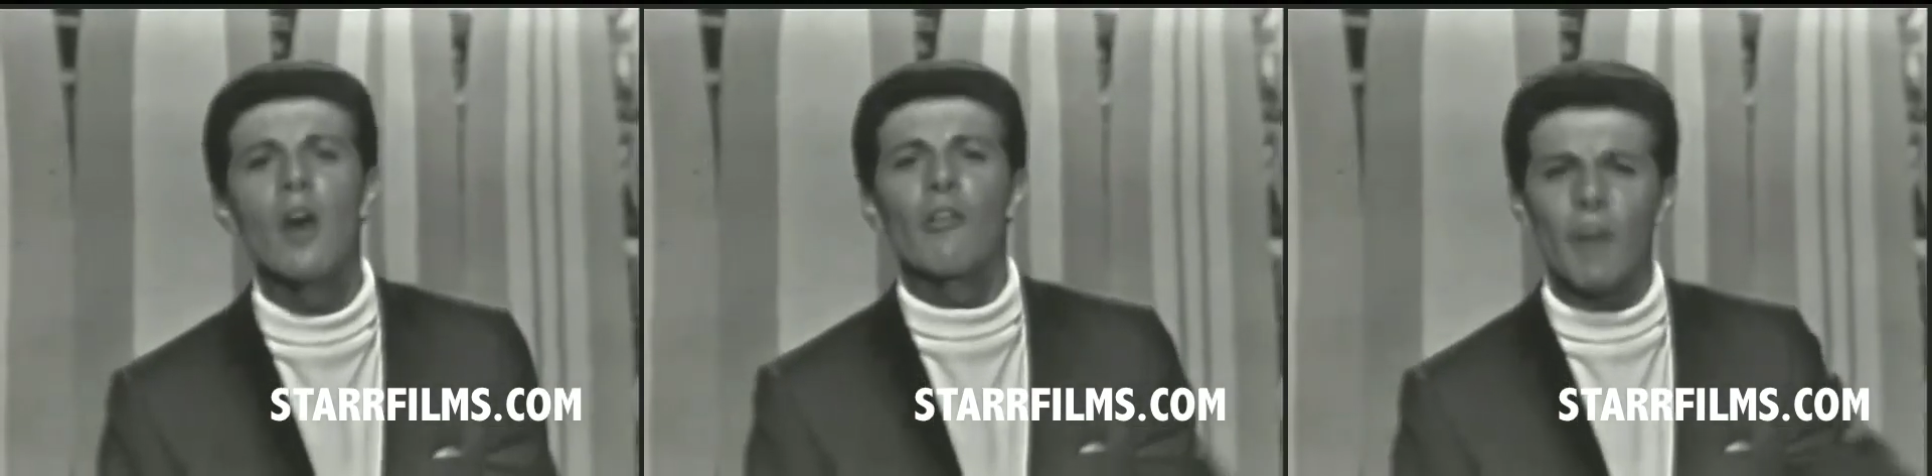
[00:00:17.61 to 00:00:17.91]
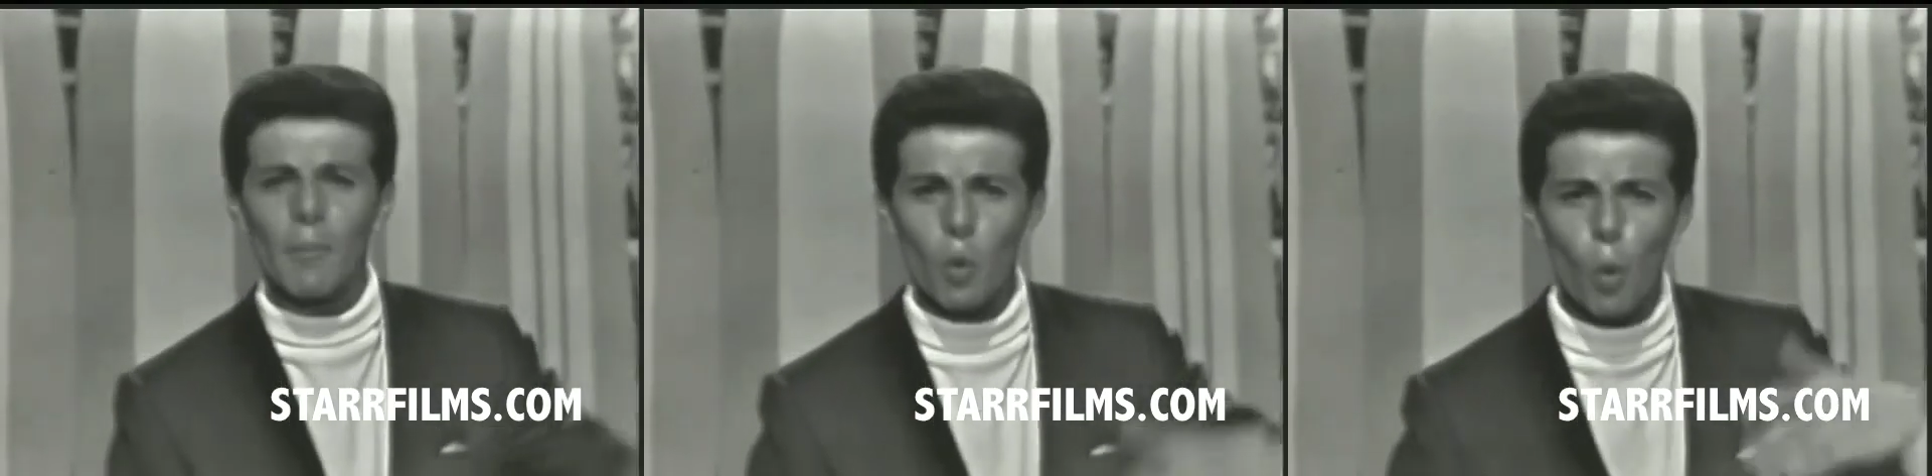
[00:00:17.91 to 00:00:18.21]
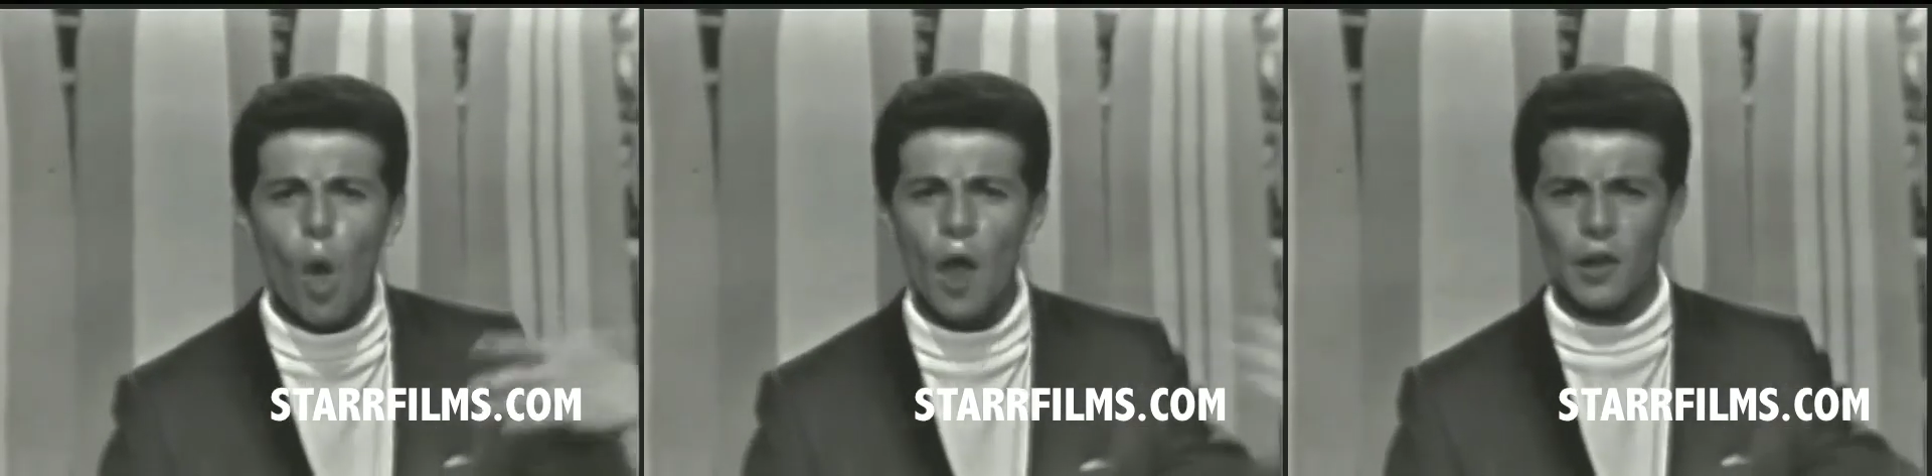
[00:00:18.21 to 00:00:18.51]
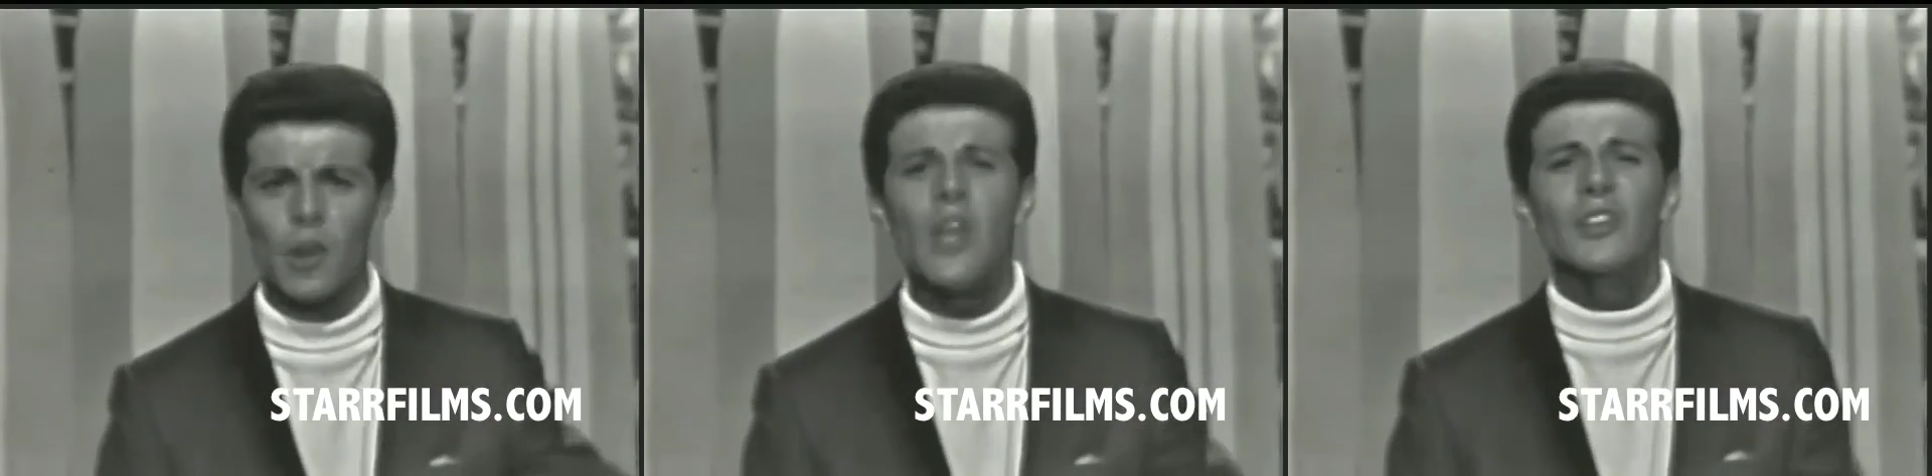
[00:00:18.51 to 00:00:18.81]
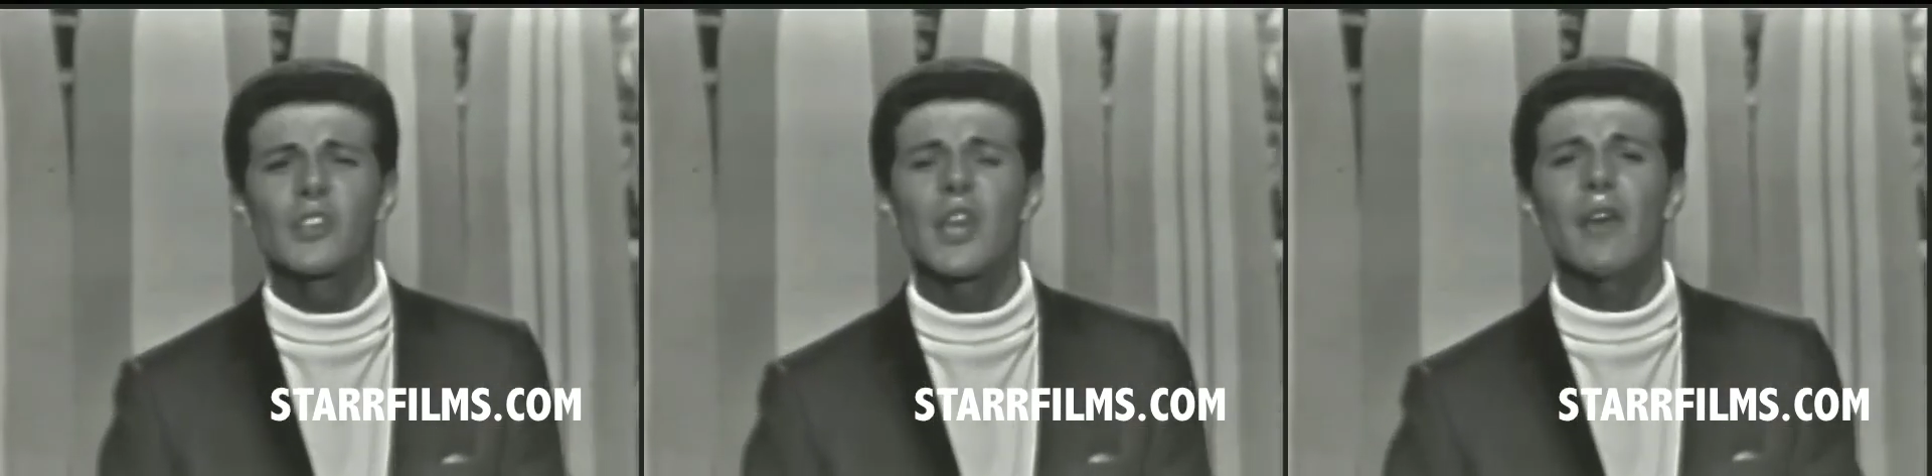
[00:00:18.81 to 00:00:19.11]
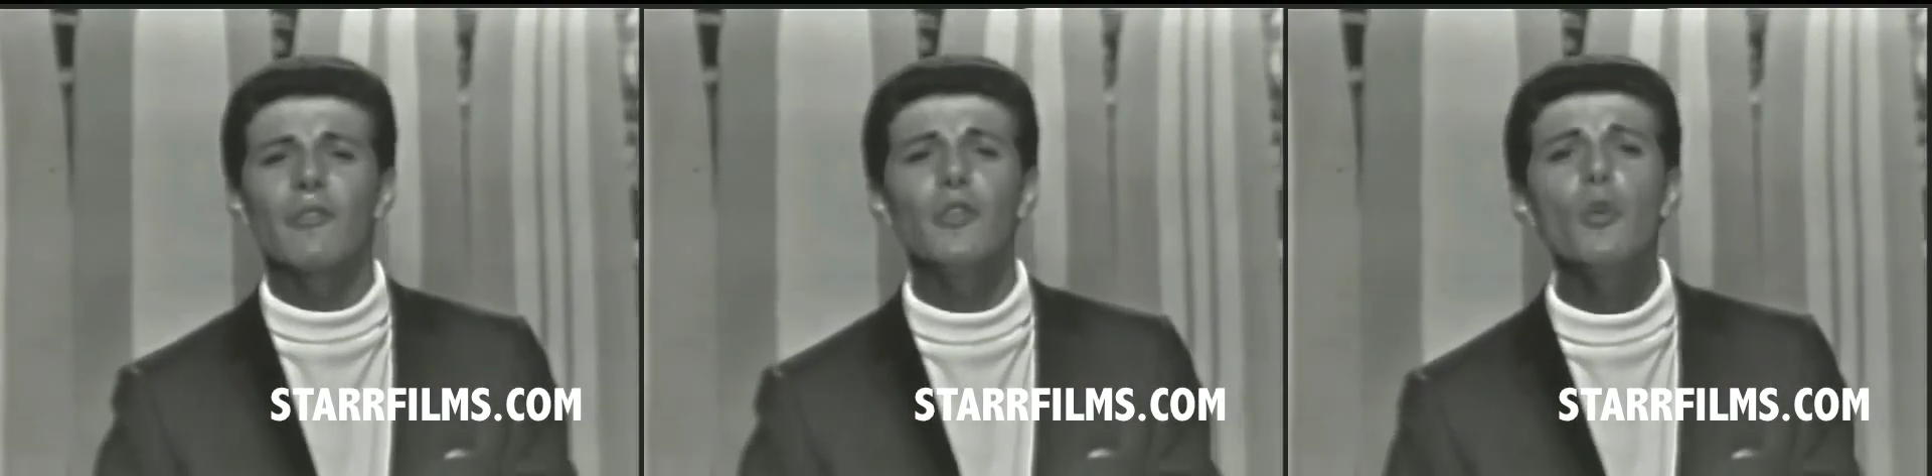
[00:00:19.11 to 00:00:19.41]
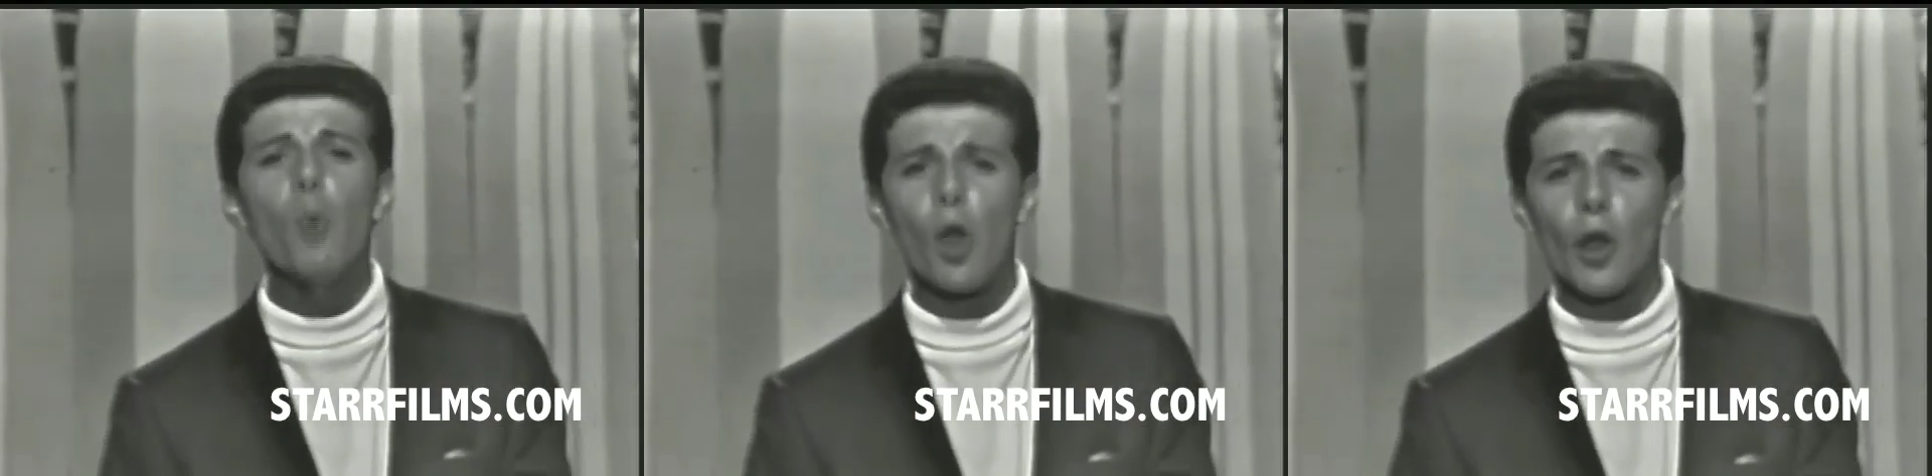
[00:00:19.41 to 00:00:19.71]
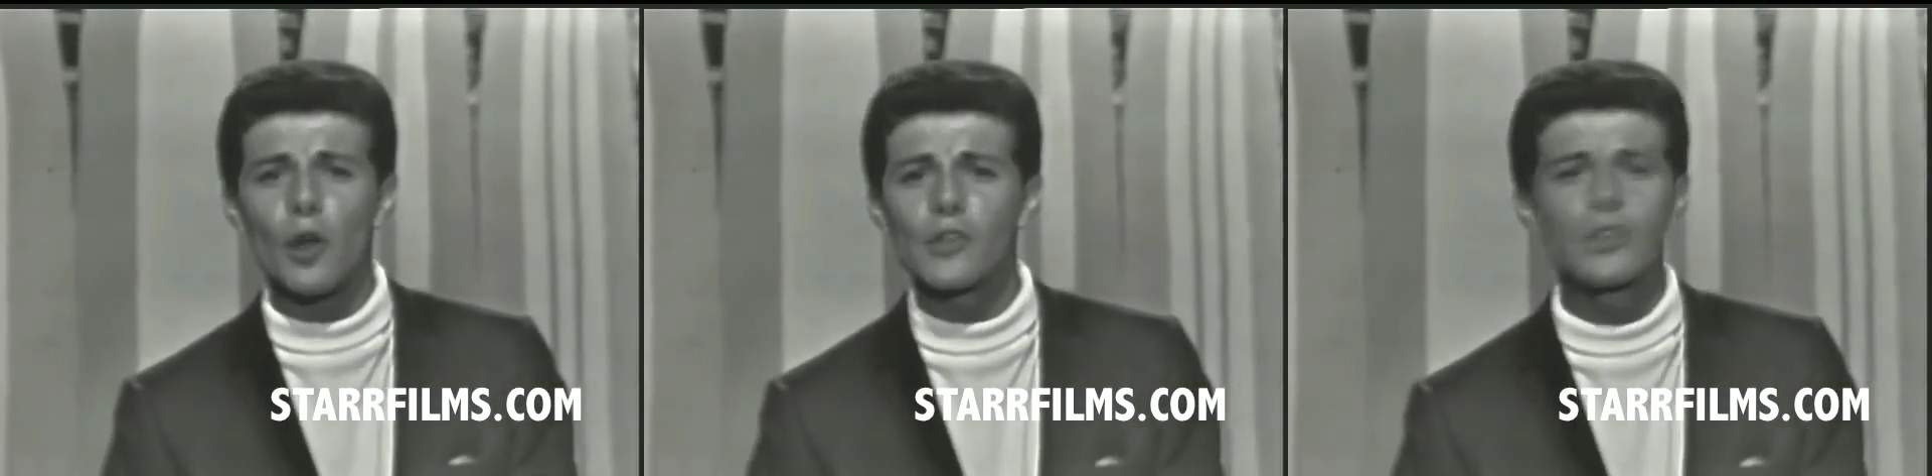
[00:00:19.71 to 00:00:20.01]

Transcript: from the water to say a few words